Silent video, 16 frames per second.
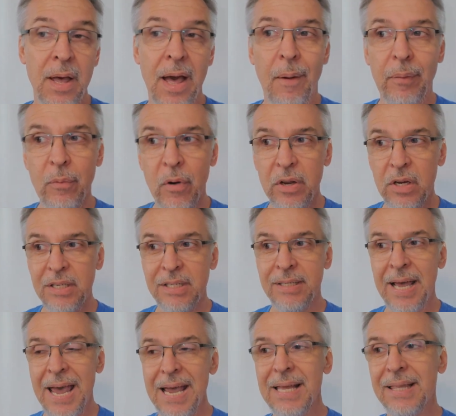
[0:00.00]
and we want to
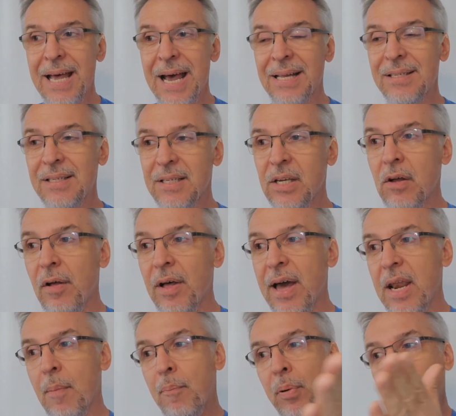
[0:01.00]
take that skill
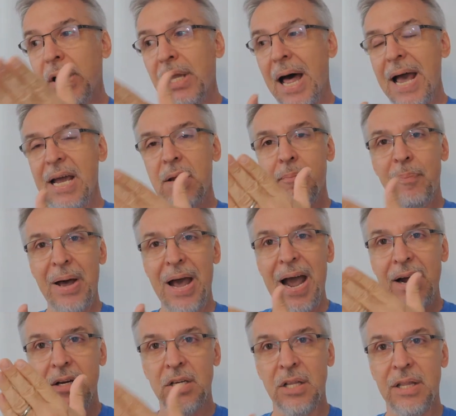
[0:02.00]
and apply it
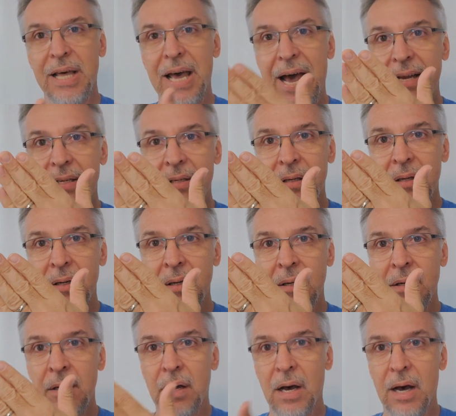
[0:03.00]
back to that
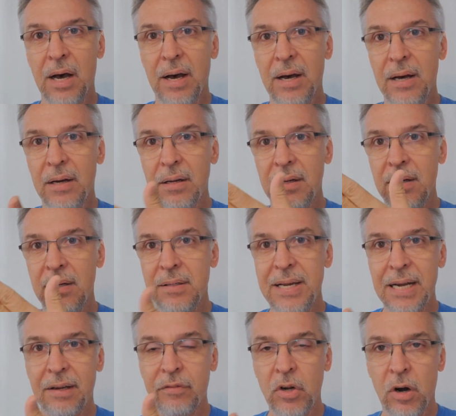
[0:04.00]
uh,
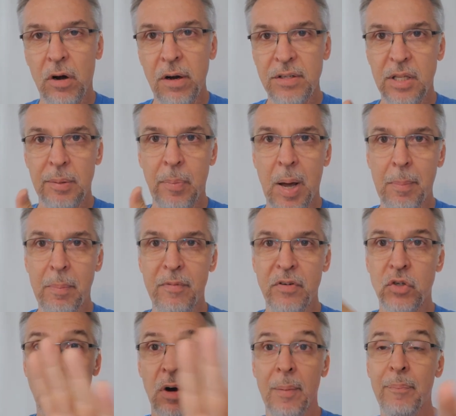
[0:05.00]
deck of cards at the bottom of your
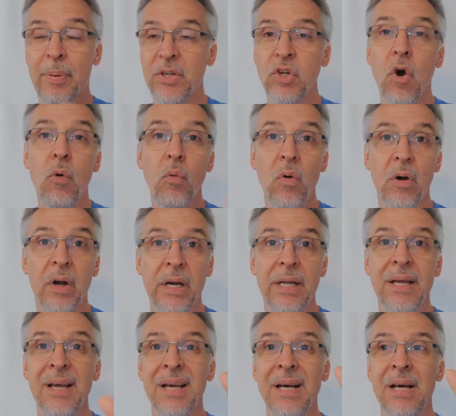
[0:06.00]
drawer. But don't
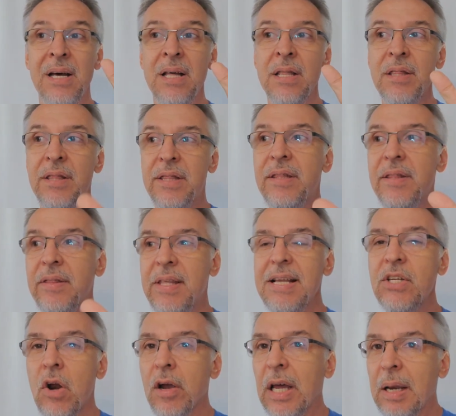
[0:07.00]
worry,
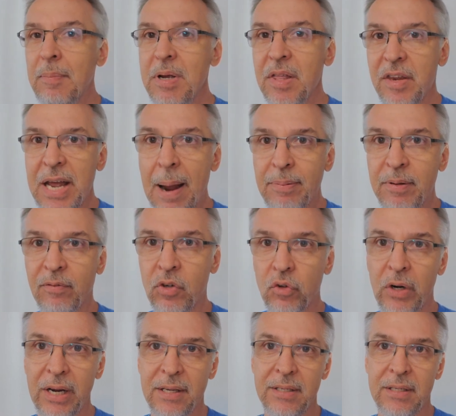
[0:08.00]
these aren't going to be the types of
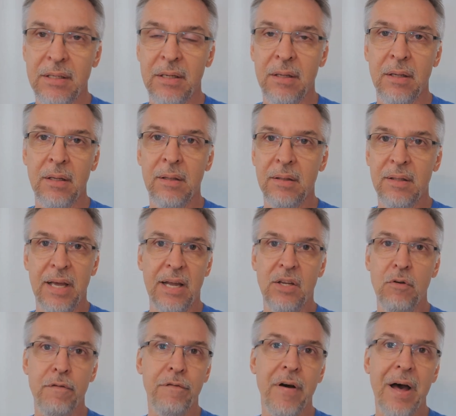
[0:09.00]
tricks that
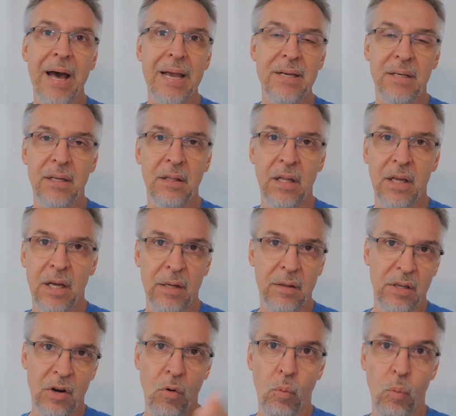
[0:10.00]
you find in the,
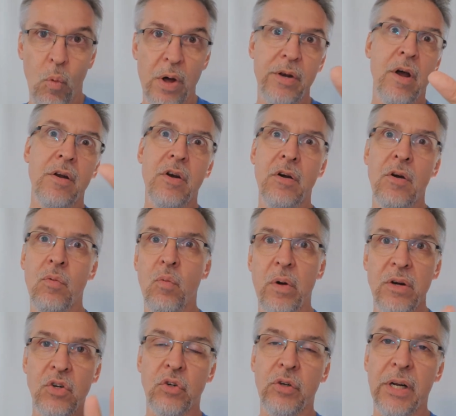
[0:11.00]
you know, one hundred and
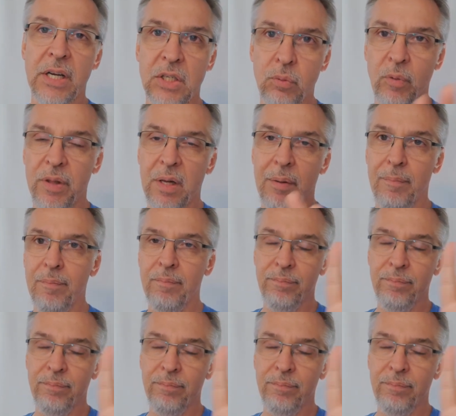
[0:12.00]
one tricks with a